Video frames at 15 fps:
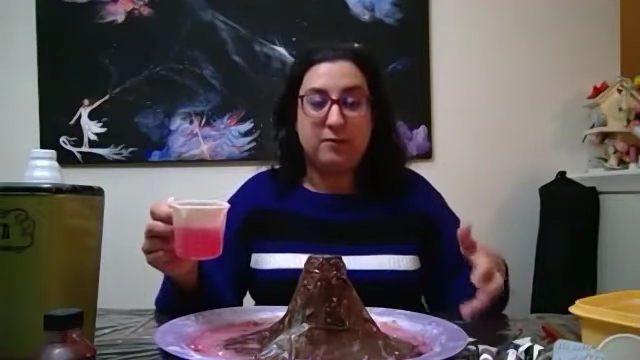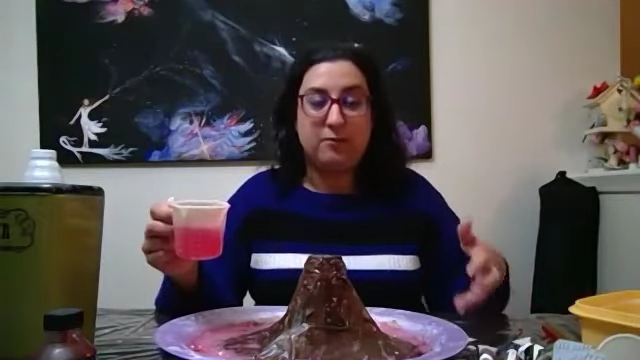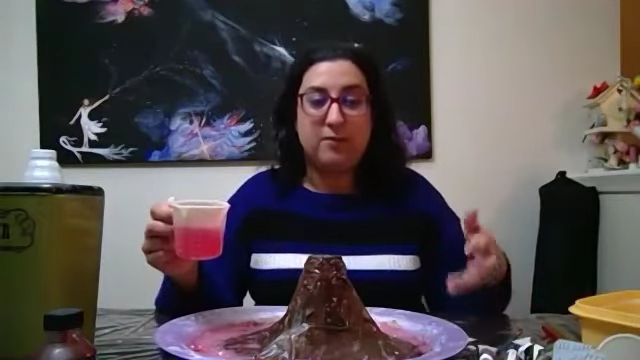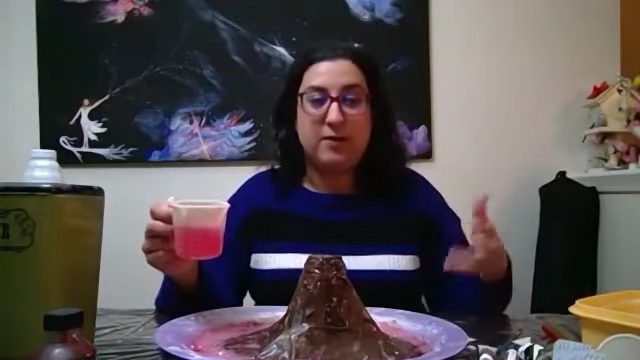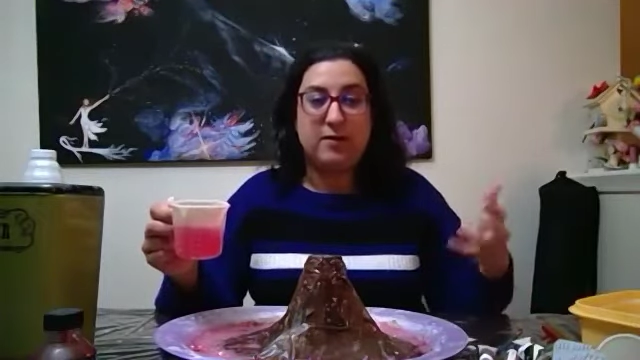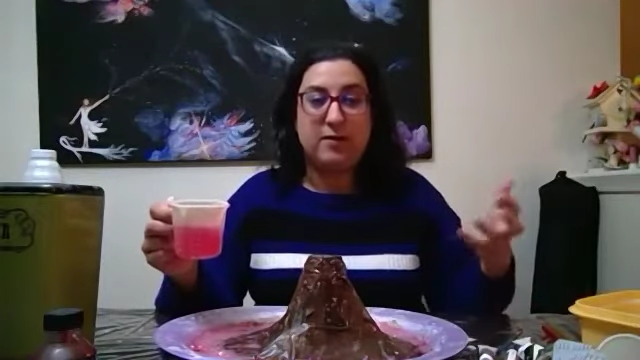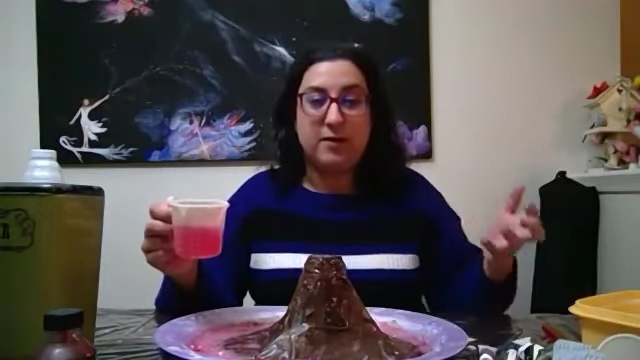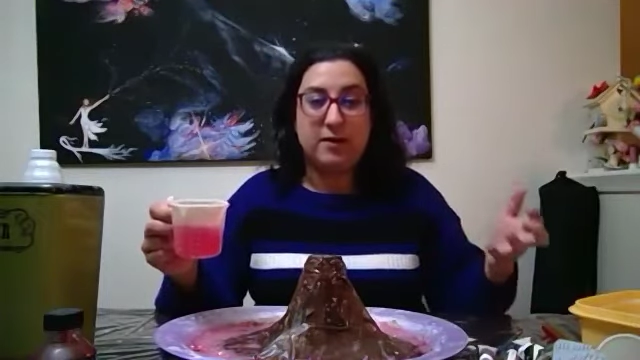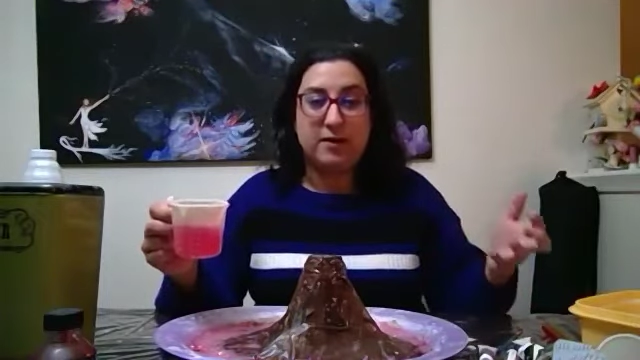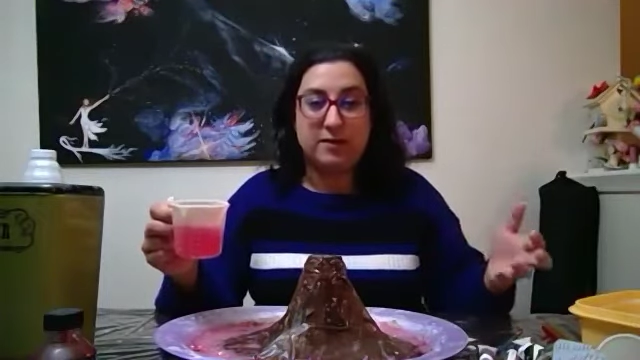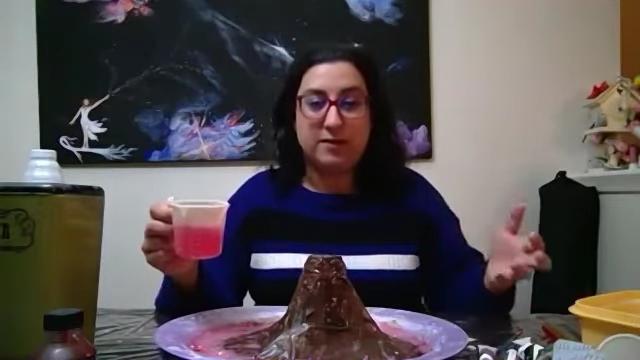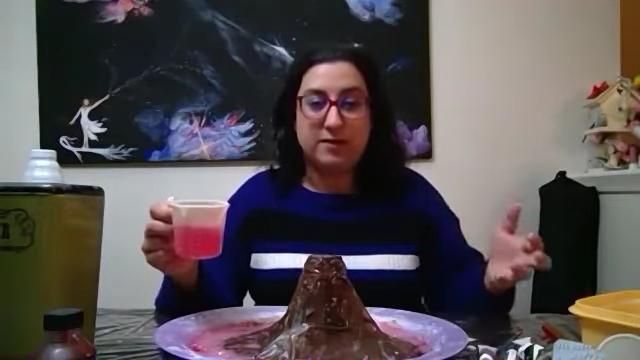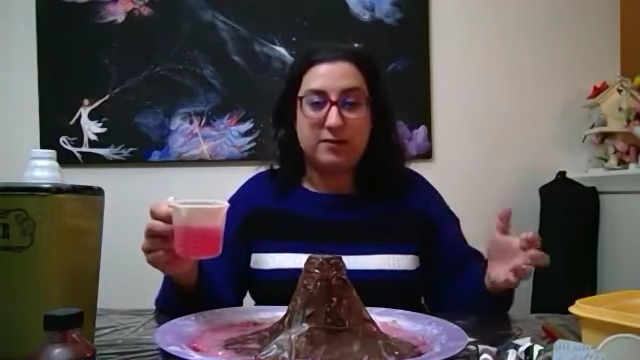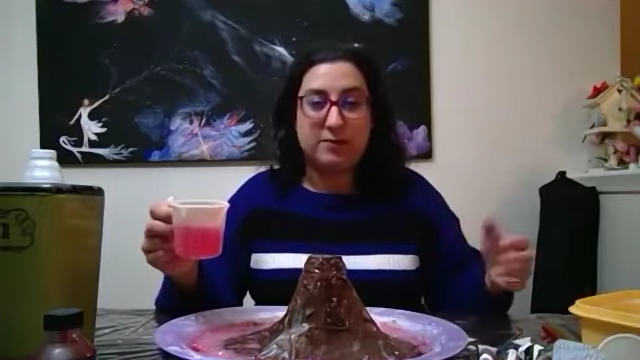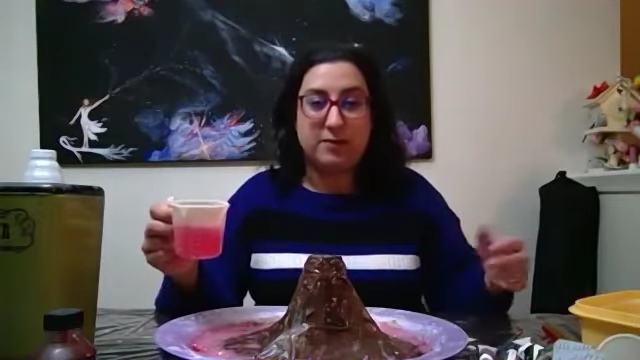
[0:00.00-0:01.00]
create
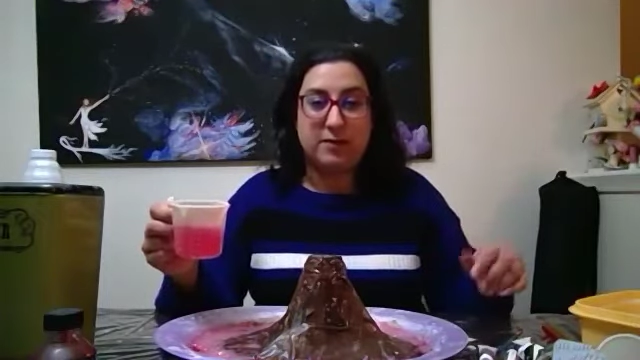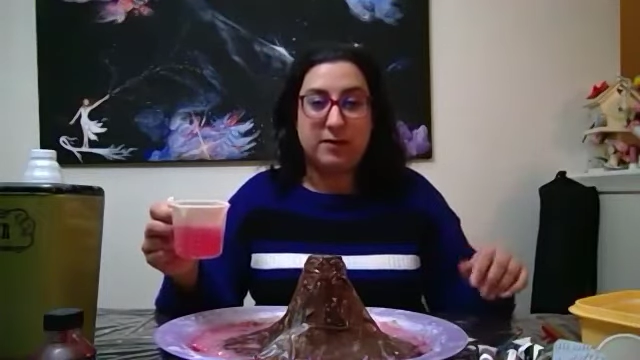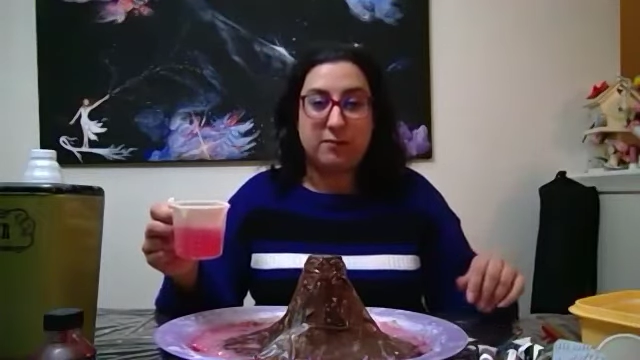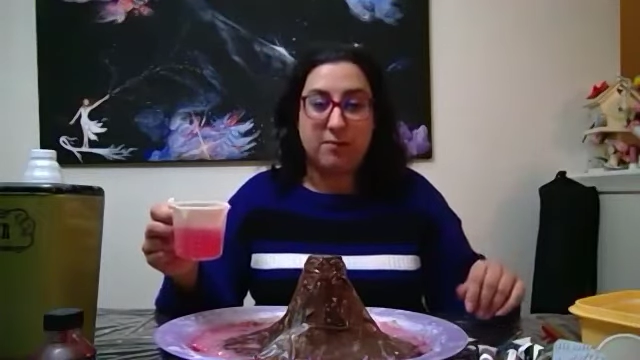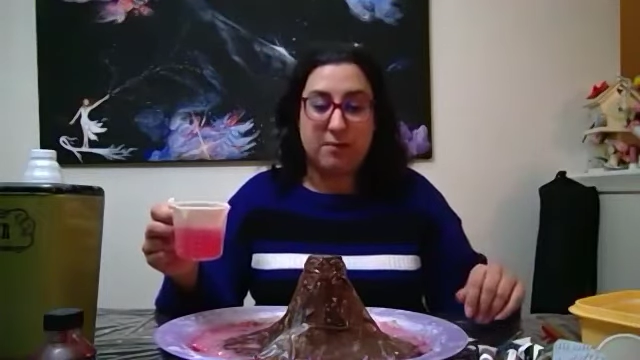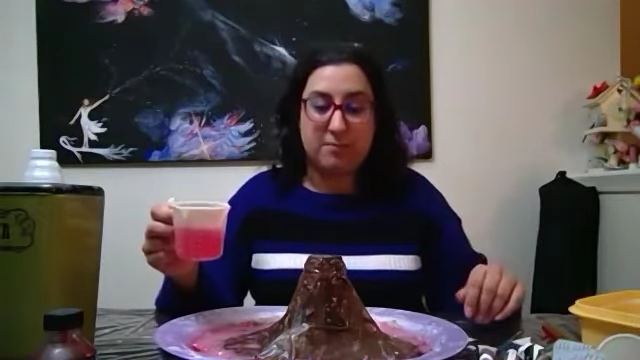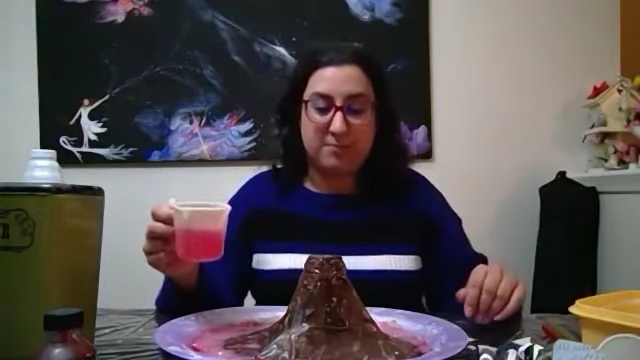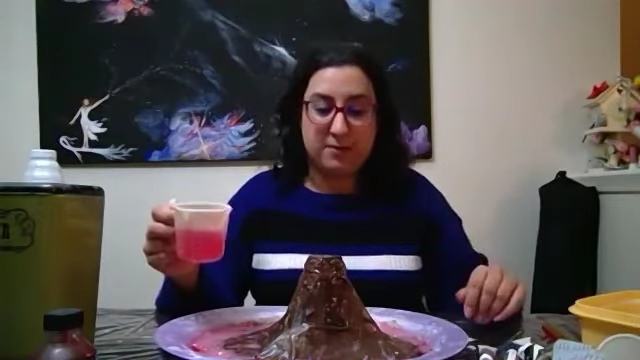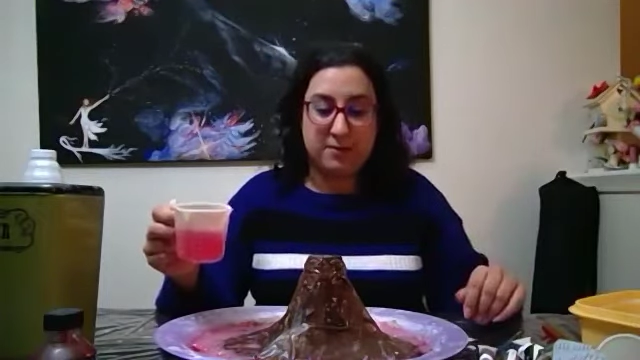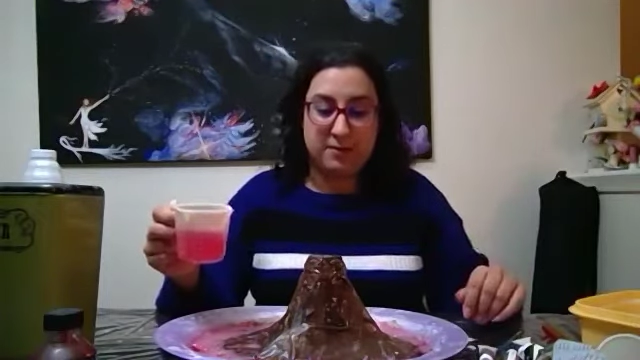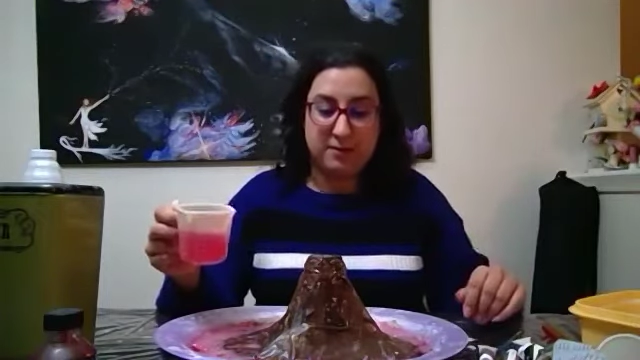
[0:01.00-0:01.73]
islands when they erupt.